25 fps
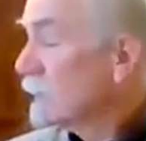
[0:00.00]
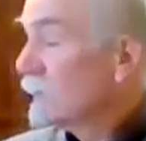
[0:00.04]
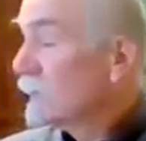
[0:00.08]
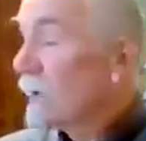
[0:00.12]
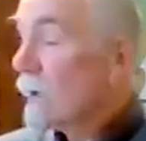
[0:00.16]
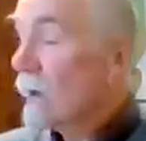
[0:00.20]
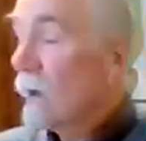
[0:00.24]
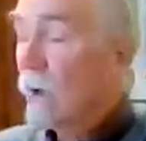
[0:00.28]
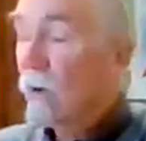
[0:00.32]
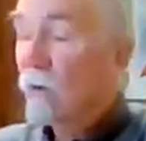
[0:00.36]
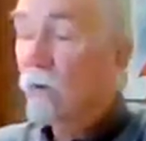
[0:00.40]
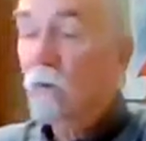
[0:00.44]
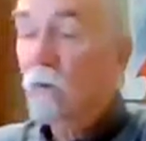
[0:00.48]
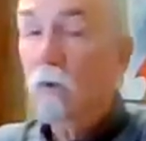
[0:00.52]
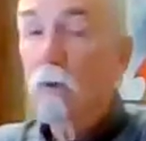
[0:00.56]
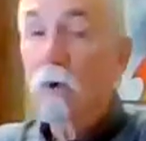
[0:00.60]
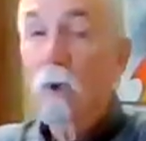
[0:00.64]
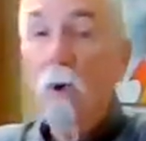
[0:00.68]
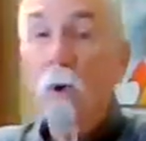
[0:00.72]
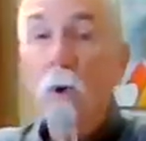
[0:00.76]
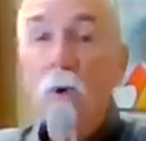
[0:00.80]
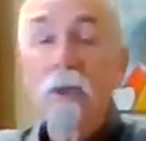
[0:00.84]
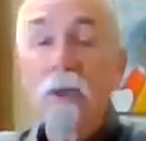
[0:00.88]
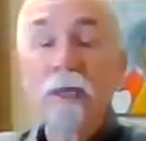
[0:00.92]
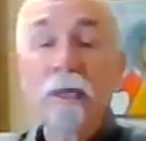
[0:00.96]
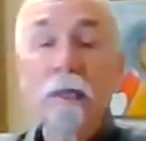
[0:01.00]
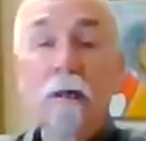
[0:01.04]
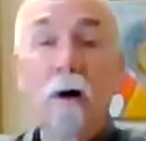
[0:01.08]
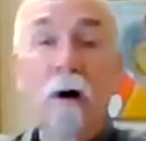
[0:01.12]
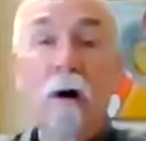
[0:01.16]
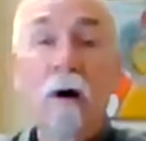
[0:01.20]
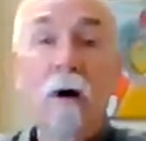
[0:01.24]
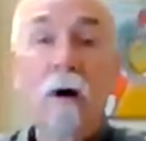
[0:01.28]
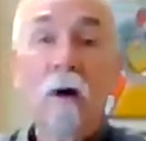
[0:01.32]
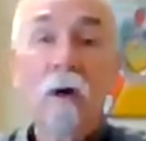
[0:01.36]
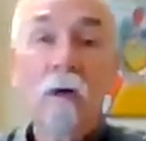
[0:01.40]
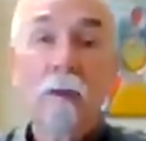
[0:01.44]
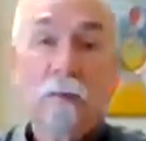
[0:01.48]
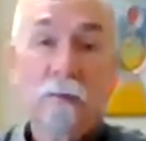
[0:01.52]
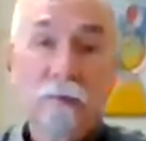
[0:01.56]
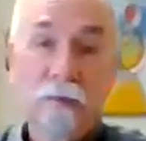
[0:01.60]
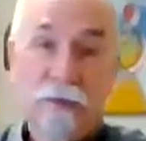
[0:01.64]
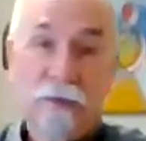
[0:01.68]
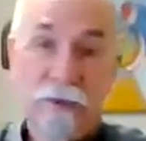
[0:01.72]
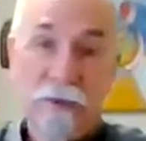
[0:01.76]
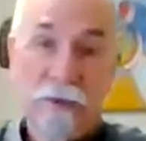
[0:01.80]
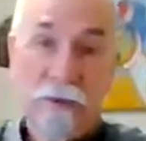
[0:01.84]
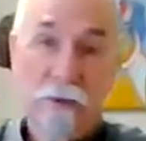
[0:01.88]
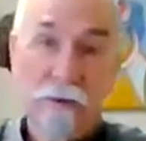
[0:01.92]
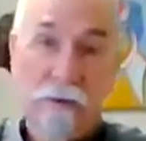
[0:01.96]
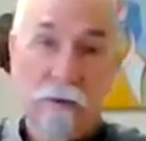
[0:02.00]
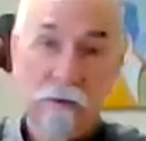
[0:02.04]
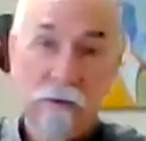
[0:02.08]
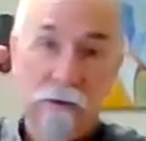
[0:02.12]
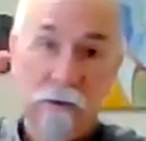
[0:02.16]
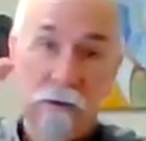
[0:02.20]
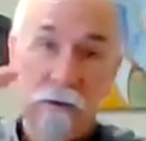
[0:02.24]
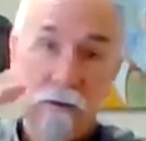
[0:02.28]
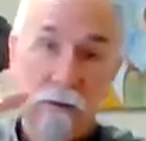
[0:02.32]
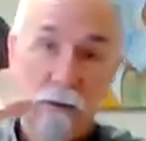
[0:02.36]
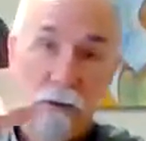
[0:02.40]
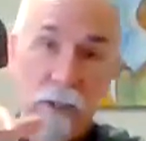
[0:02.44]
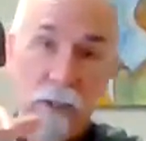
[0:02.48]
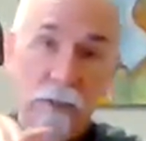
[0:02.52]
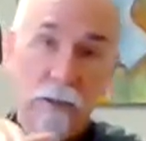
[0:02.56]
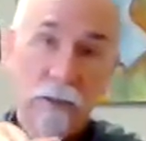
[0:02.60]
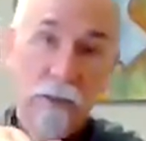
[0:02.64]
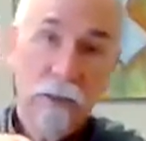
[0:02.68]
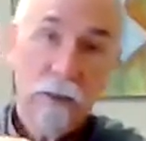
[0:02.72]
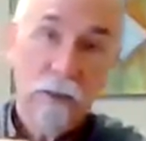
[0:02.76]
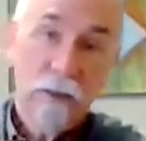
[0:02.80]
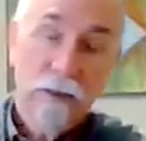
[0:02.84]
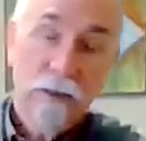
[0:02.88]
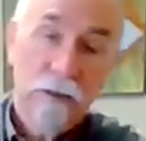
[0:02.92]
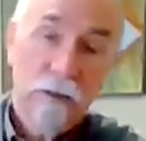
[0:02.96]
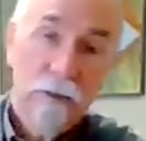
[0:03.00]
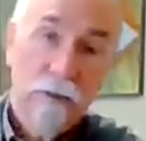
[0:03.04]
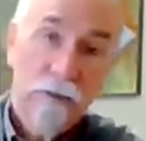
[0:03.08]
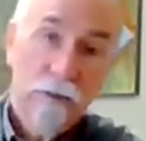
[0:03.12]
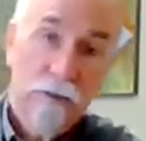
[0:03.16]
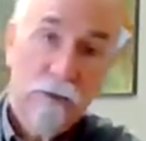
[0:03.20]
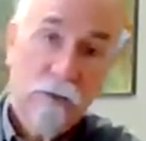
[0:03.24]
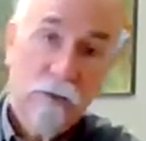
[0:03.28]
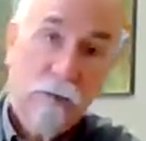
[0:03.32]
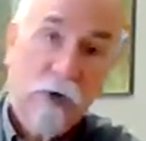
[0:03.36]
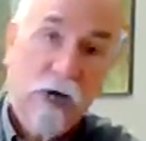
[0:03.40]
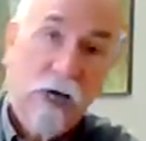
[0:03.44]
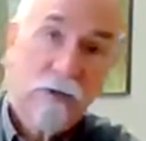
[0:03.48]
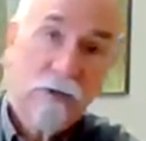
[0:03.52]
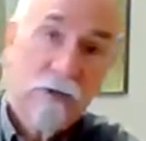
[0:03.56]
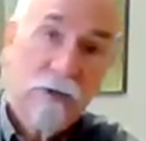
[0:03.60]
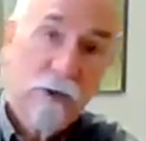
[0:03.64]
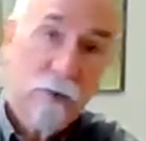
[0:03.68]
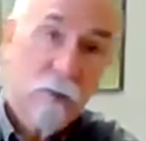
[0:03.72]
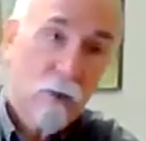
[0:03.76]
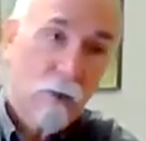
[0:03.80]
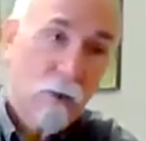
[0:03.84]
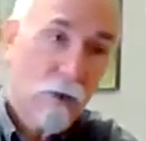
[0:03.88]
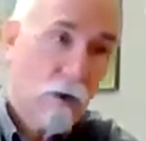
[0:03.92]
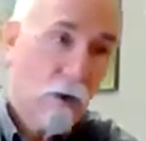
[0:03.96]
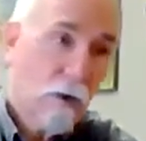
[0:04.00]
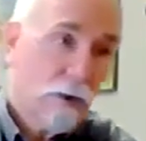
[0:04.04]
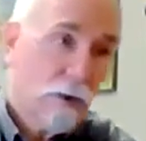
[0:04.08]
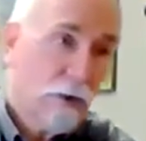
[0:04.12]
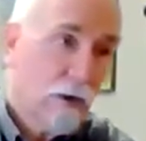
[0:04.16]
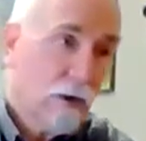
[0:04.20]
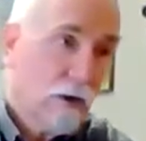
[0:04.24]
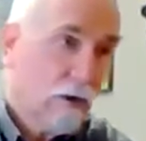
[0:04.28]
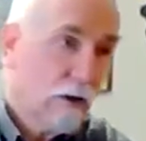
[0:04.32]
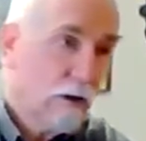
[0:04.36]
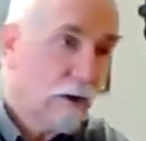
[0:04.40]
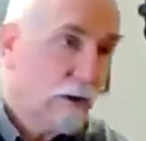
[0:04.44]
It's called rolling arms in the Shi Ba Shi world.